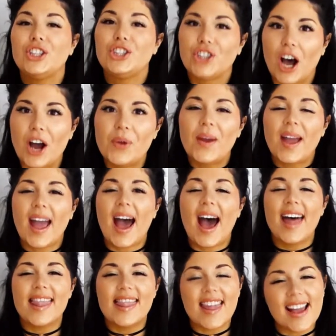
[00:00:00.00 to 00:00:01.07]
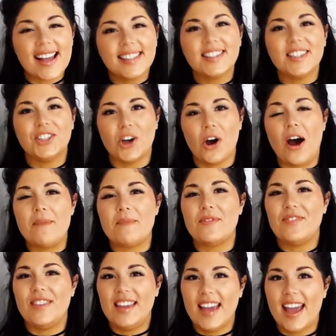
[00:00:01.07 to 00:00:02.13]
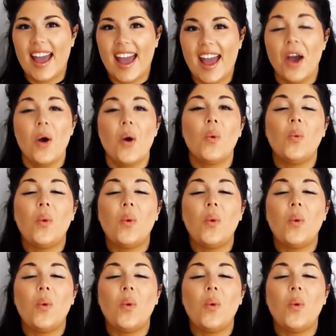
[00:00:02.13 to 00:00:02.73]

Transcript: So at this time of the year,